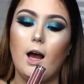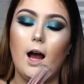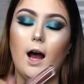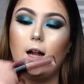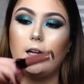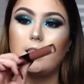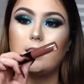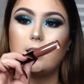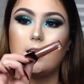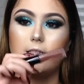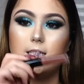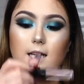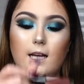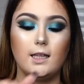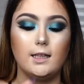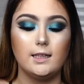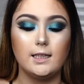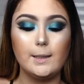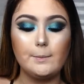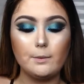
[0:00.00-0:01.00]
Anastasia
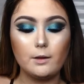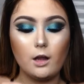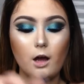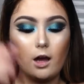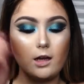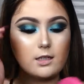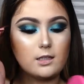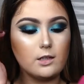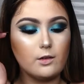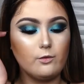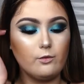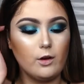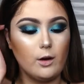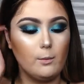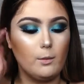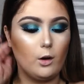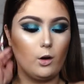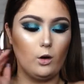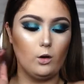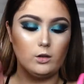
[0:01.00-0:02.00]
lip gloss
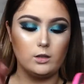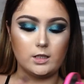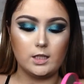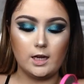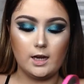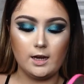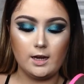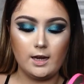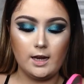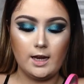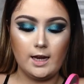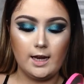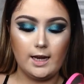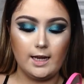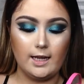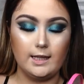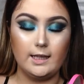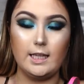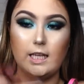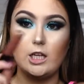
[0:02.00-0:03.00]
from Ulta
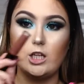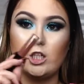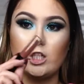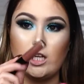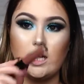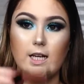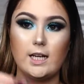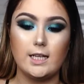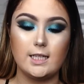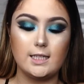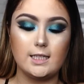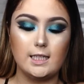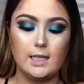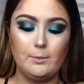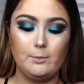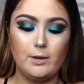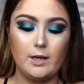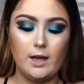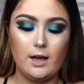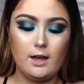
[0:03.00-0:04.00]
in the shade
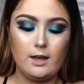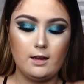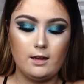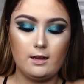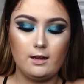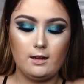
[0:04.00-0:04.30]
Sepia.